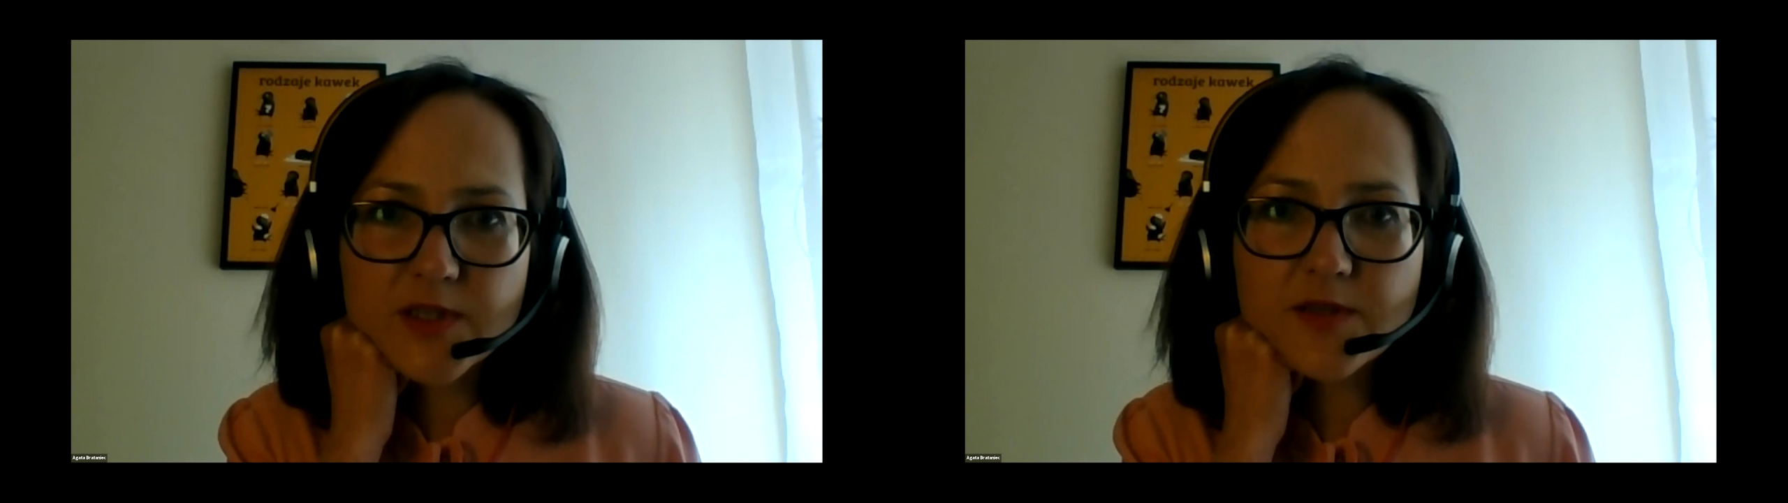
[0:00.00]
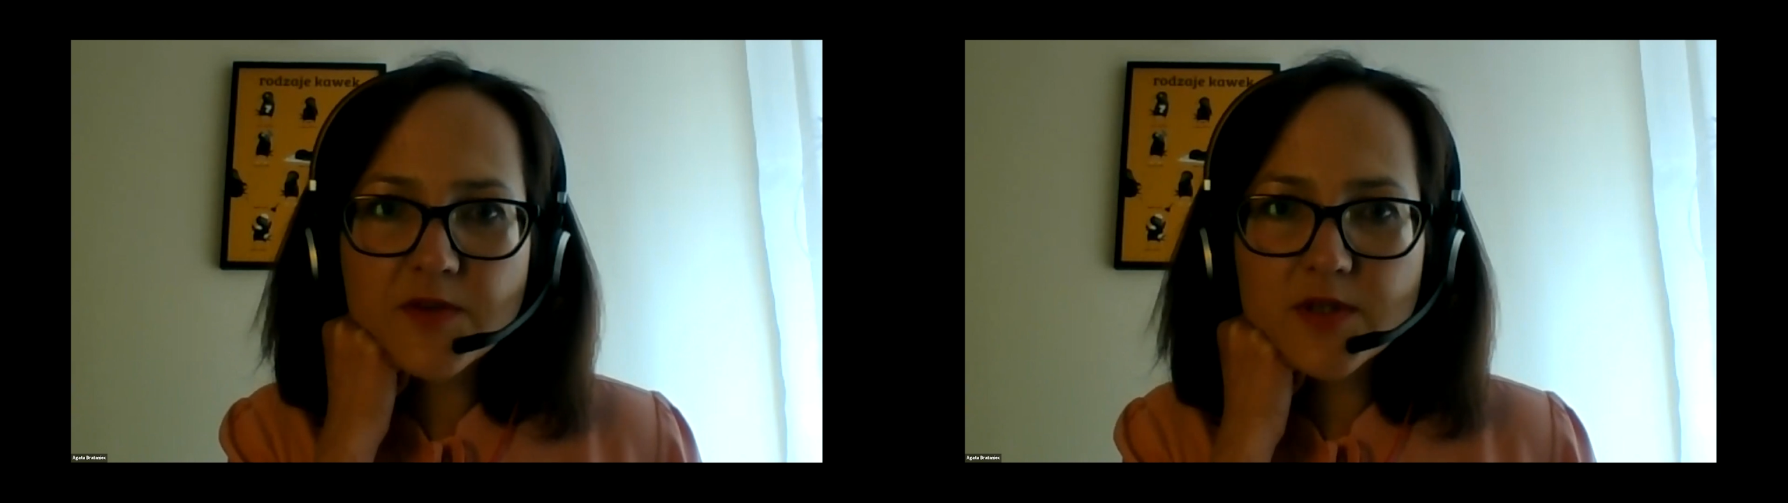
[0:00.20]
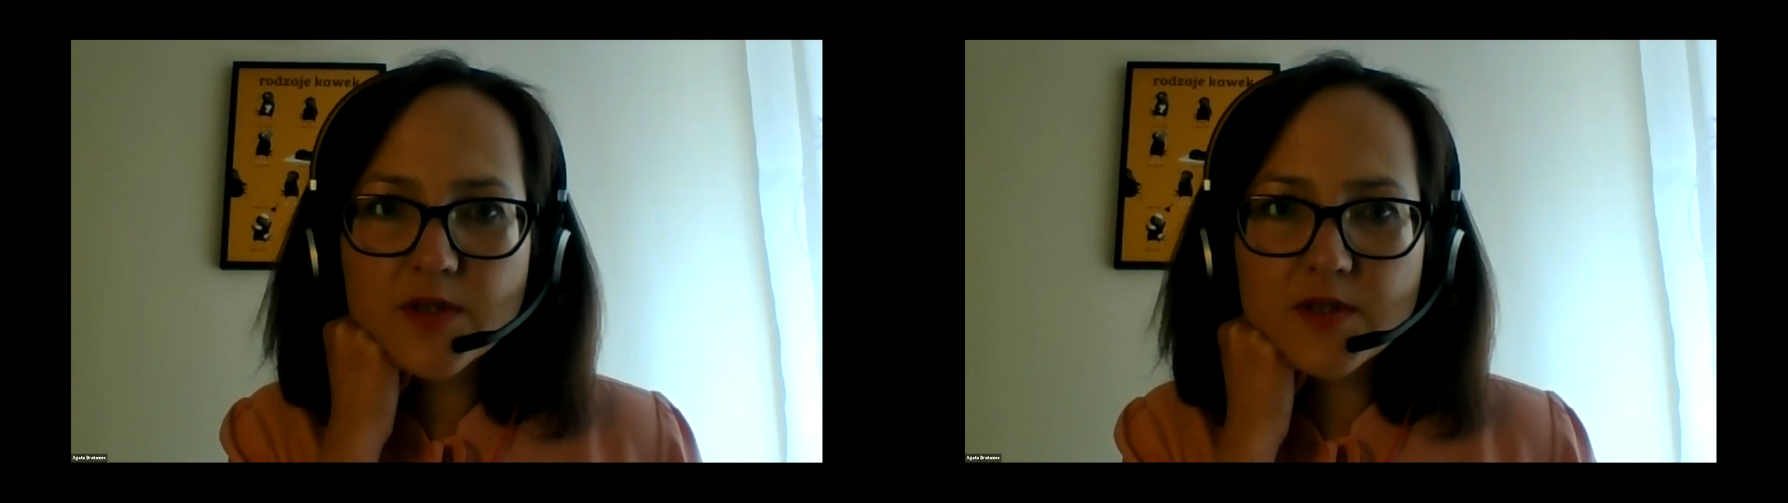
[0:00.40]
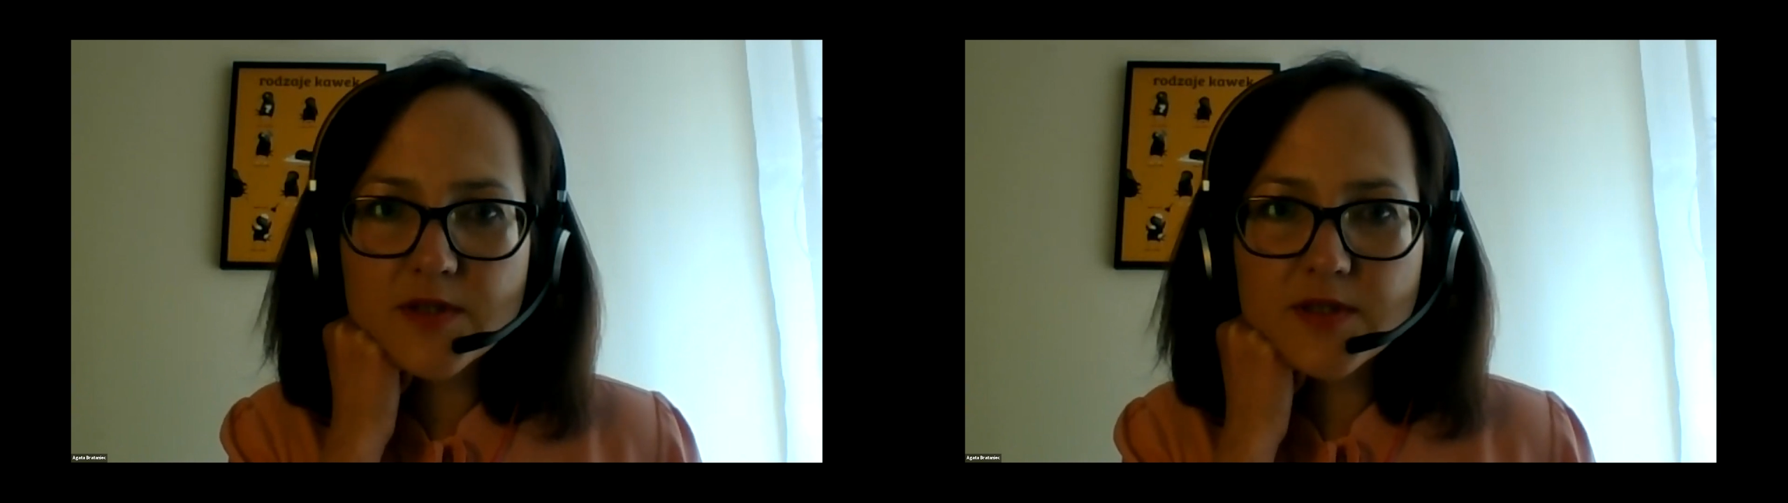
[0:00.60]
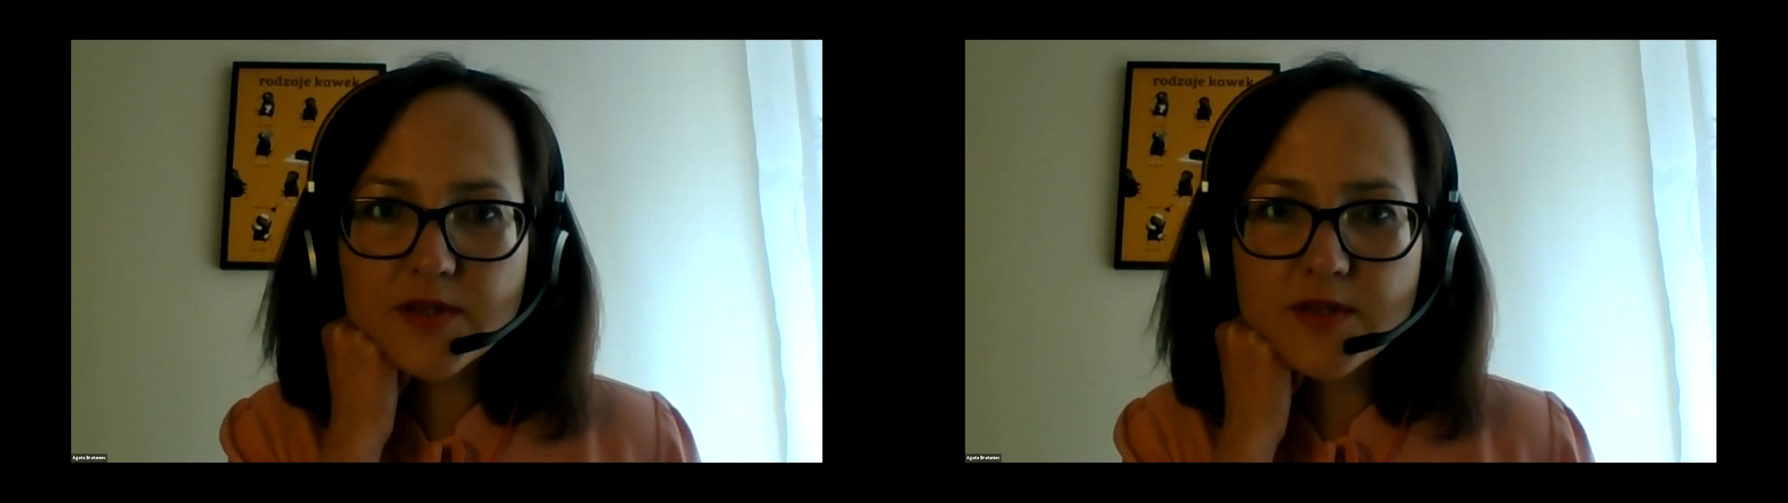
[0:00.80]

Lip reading: difficult